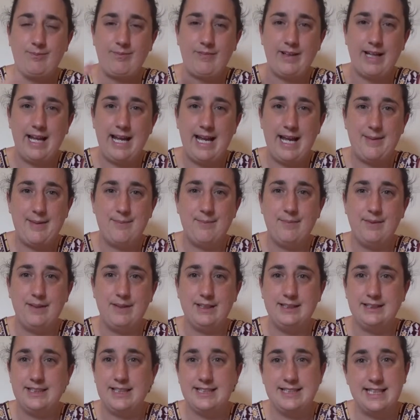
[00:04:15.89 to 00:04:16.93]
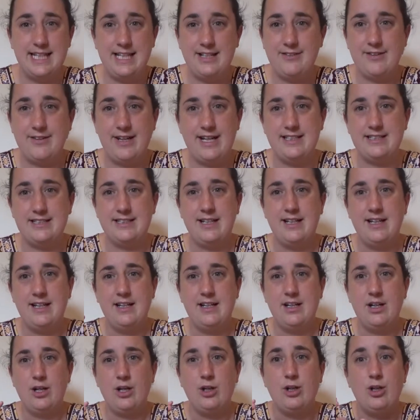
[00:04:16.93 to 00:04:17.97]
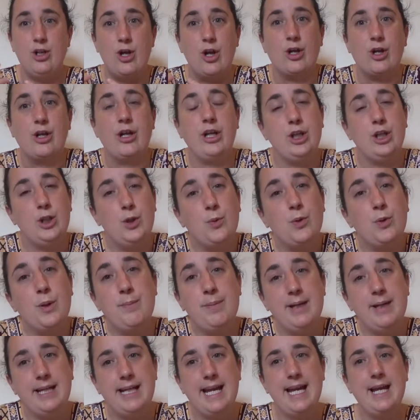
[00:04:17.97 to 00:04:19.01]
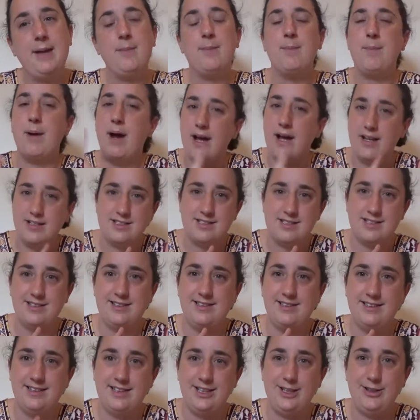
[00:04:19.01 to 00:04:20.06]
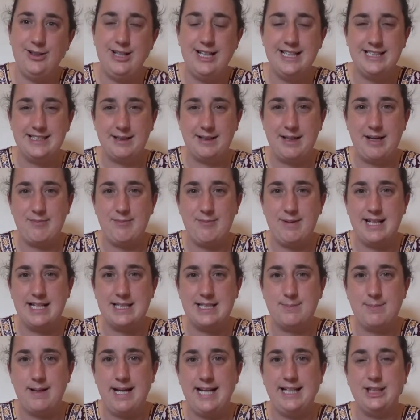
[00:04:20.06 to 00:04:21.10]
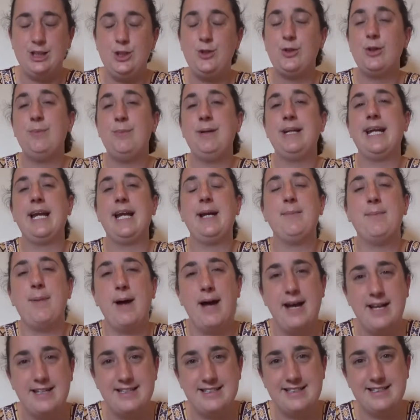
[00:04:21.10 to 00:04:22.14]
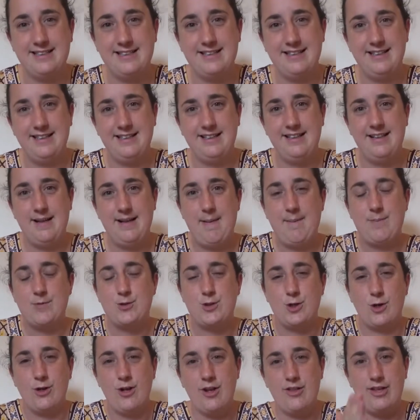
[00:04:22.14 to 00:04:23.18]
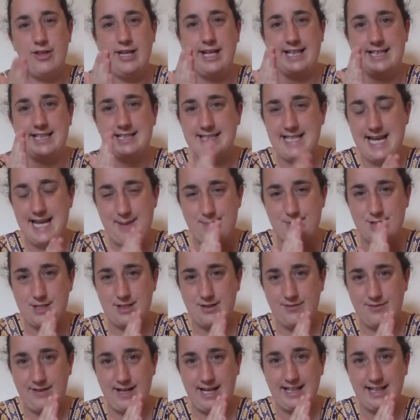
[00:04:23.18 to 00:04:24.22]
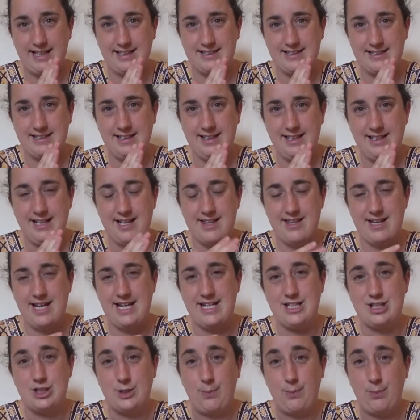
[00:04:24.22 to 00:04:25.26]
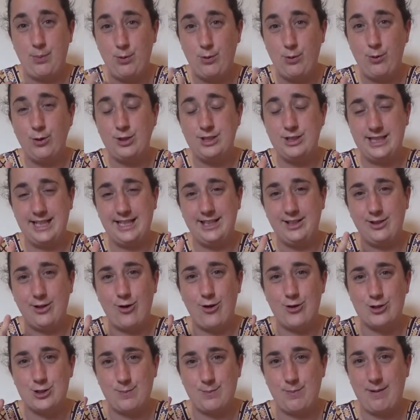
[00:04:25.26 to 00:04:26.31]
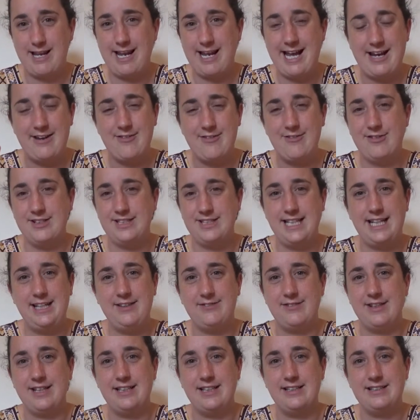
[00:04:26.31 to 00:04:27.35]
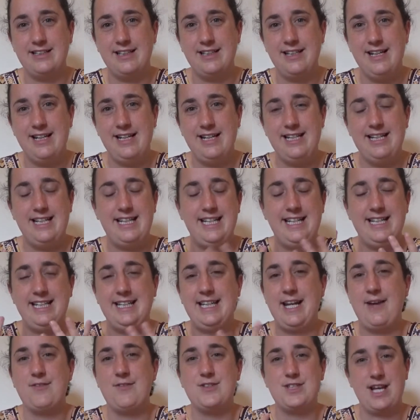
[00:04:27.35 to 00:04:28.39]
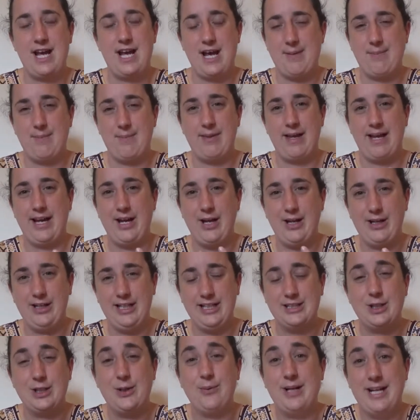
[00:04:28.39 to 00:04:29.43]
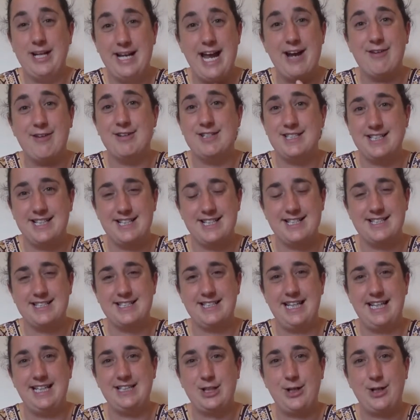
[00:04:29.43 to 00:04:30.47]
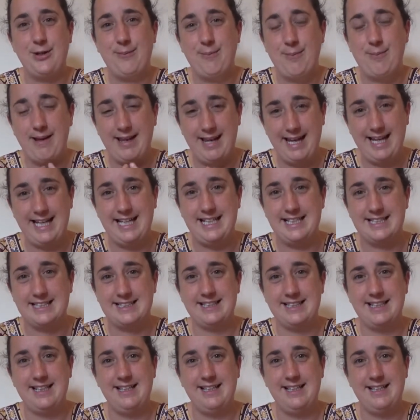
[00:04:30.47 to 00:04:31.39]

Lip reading: to David, look, you can be king, but you need to give me this place. You can be king, but Jonathan accepts the fact that in supporting God's plan for David, he gives up his own inheritance, his own place